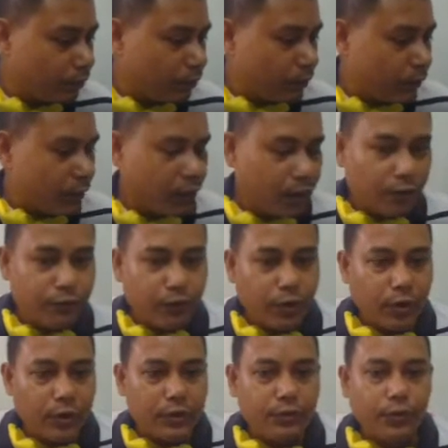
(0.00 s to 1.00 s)
of
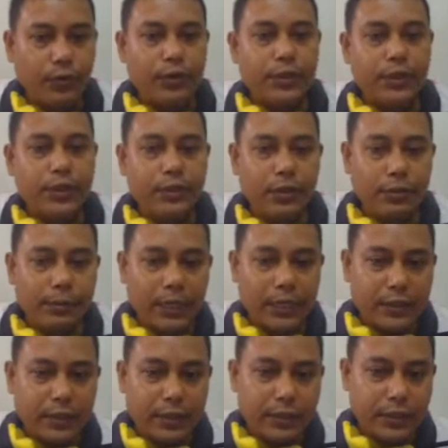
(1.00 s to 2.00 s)
course, for
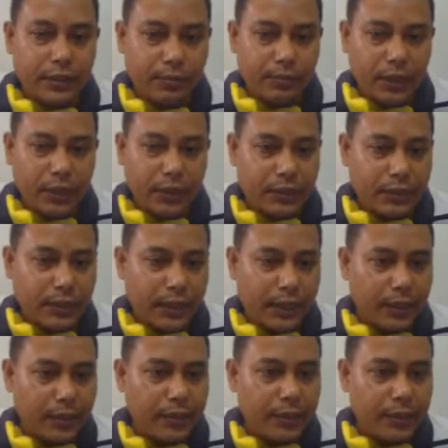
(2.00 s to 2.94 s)
trigonometric symbol is there.